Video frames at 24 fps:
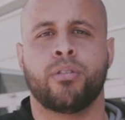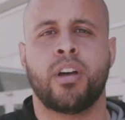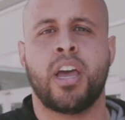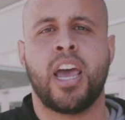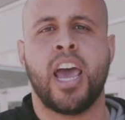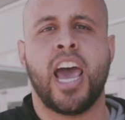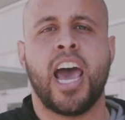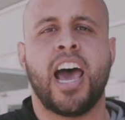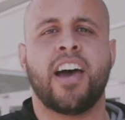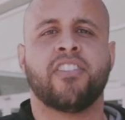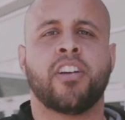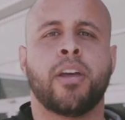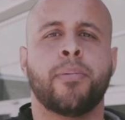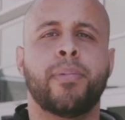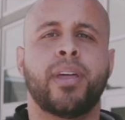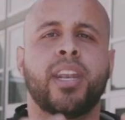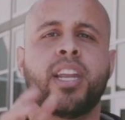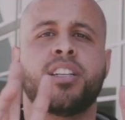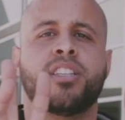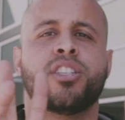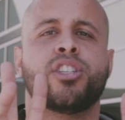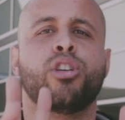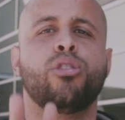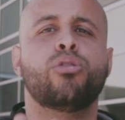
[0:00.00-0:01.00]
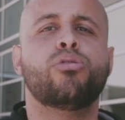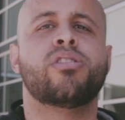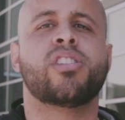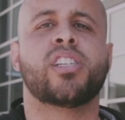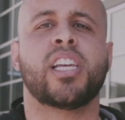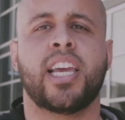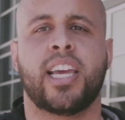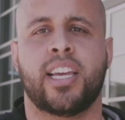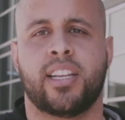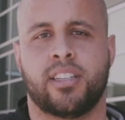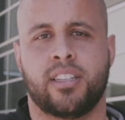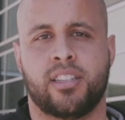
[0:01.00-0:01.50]
have committed two
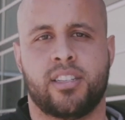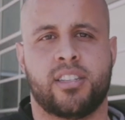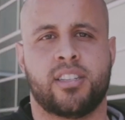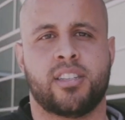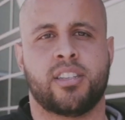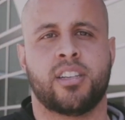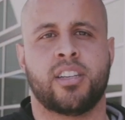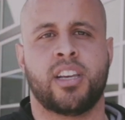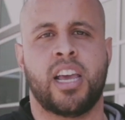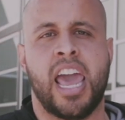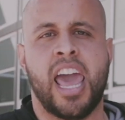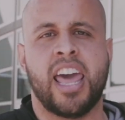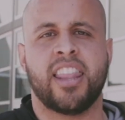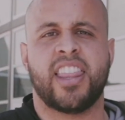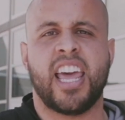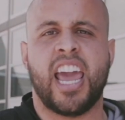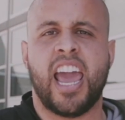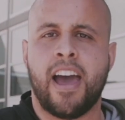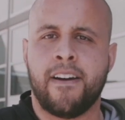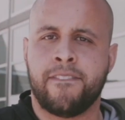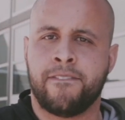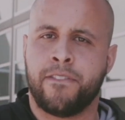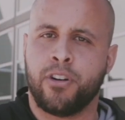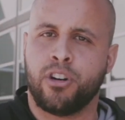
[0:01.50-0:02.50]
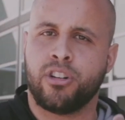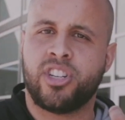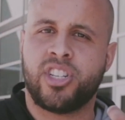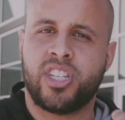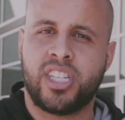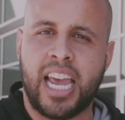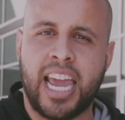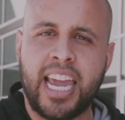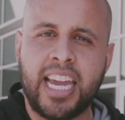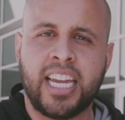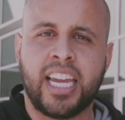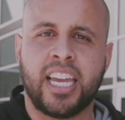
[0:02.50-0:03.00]
sins. They have
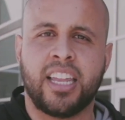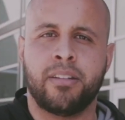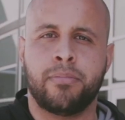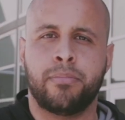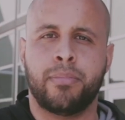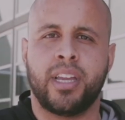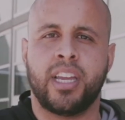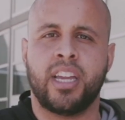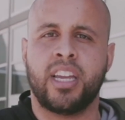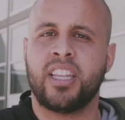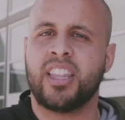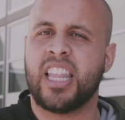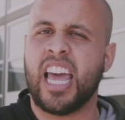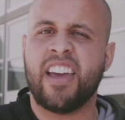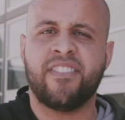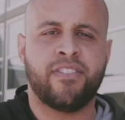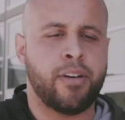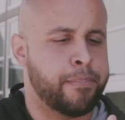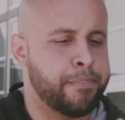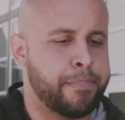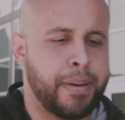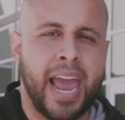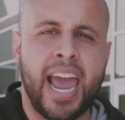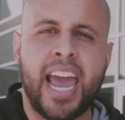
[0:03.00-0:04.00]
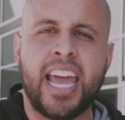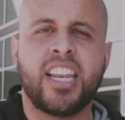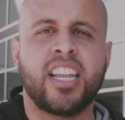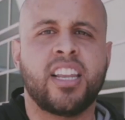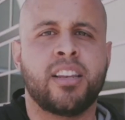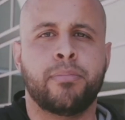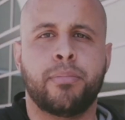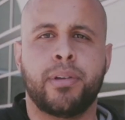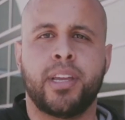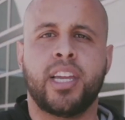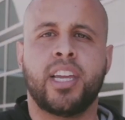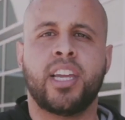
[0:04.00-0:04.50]
forsaken me, they have abandoned
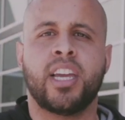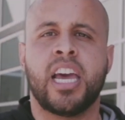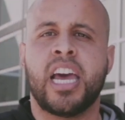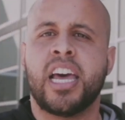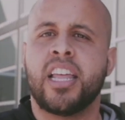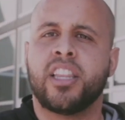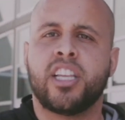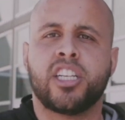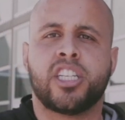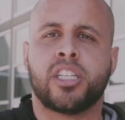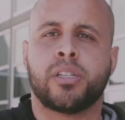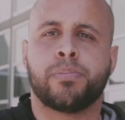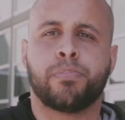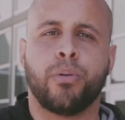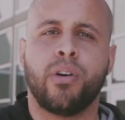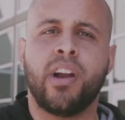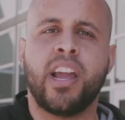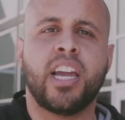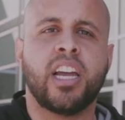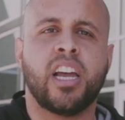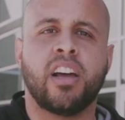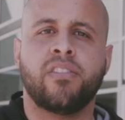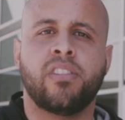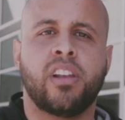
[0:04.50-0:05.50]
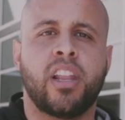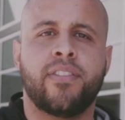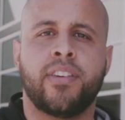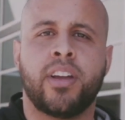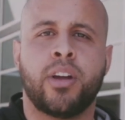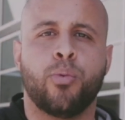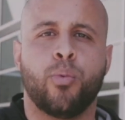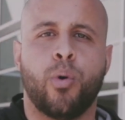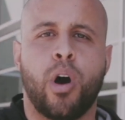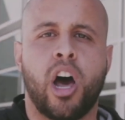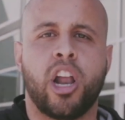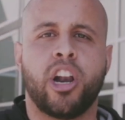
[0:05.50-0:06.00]
me, the spring of living
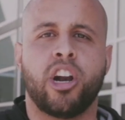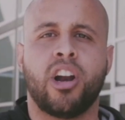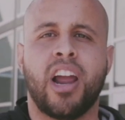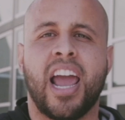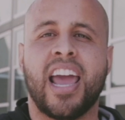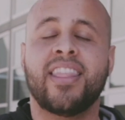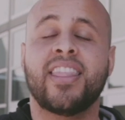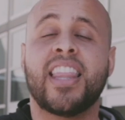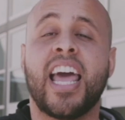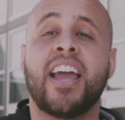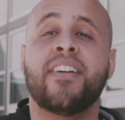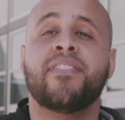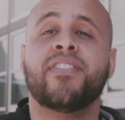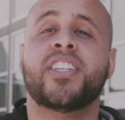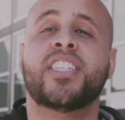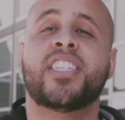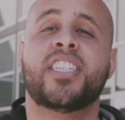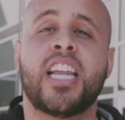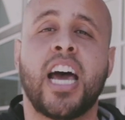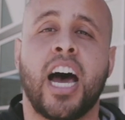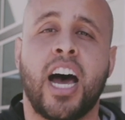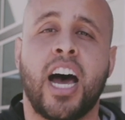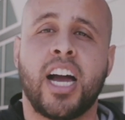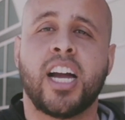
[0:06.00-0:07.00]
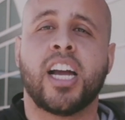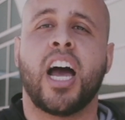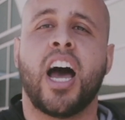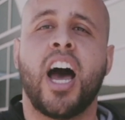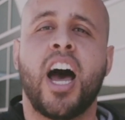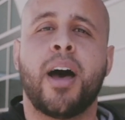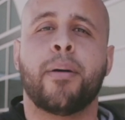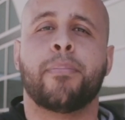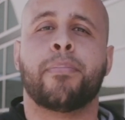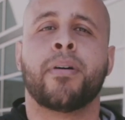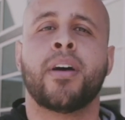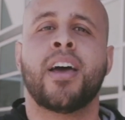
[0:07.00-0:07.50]
water, and they've dug
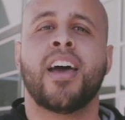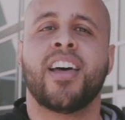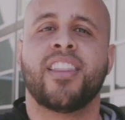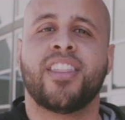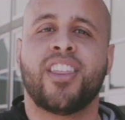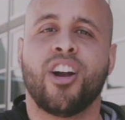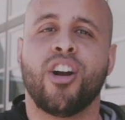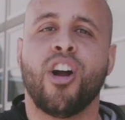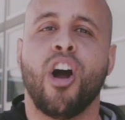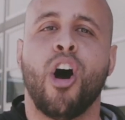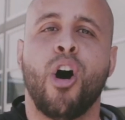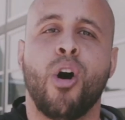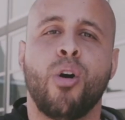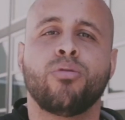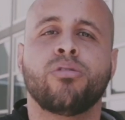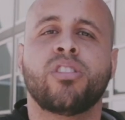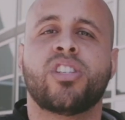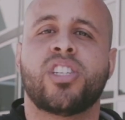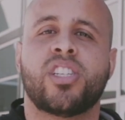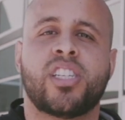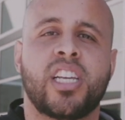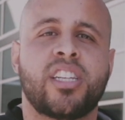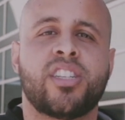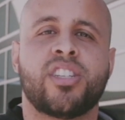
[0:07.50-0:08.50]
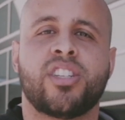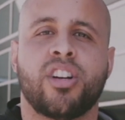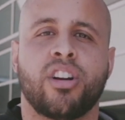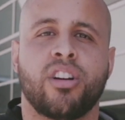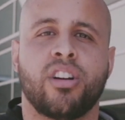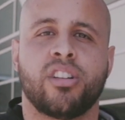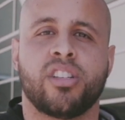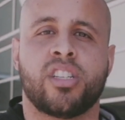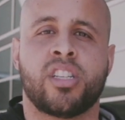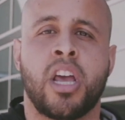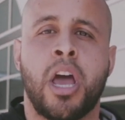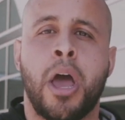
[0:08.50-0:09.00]
up their own
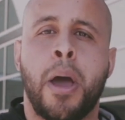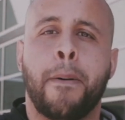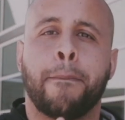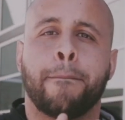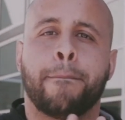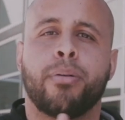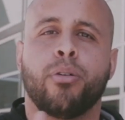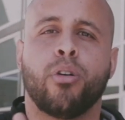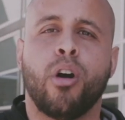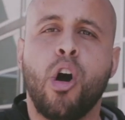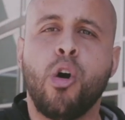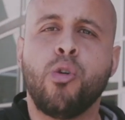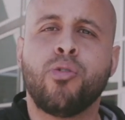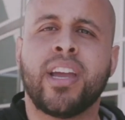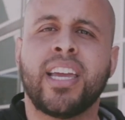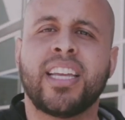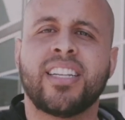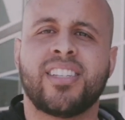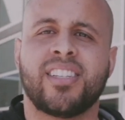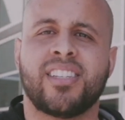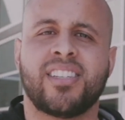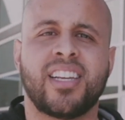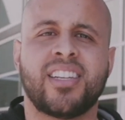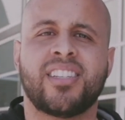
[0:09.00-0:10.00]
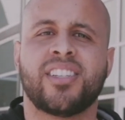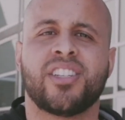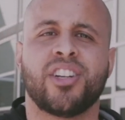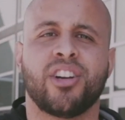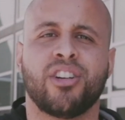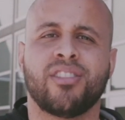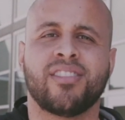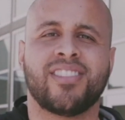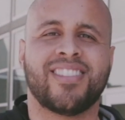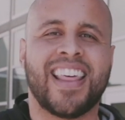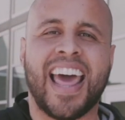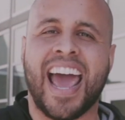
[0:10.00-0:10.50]
cisterns, broken
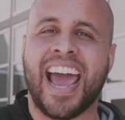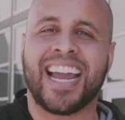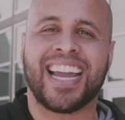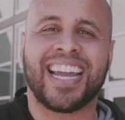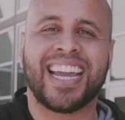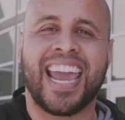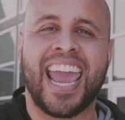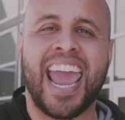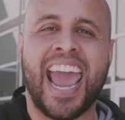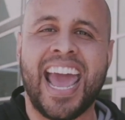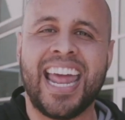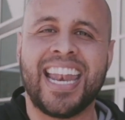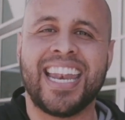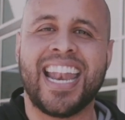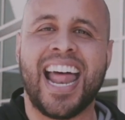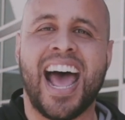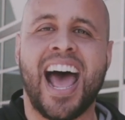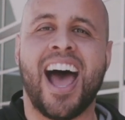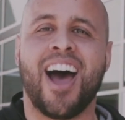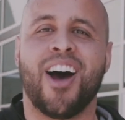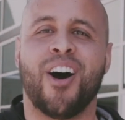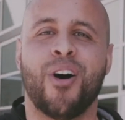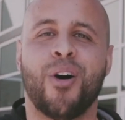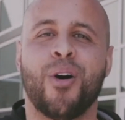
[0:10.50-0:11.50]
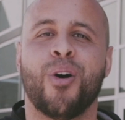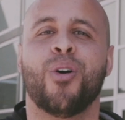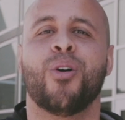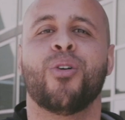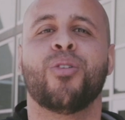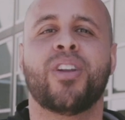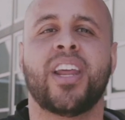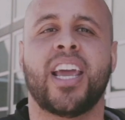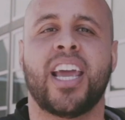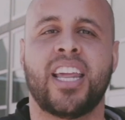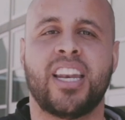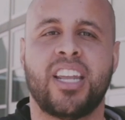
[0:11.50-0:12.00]
cisterns that cannot hold
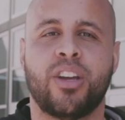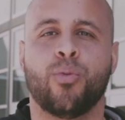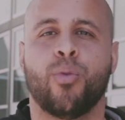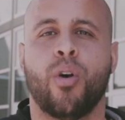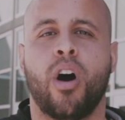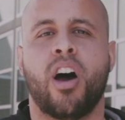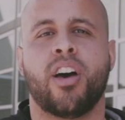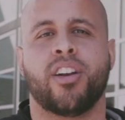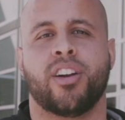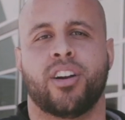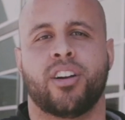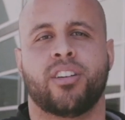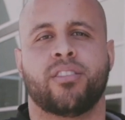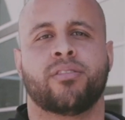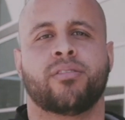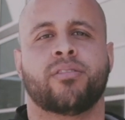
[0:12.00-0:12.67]
any water.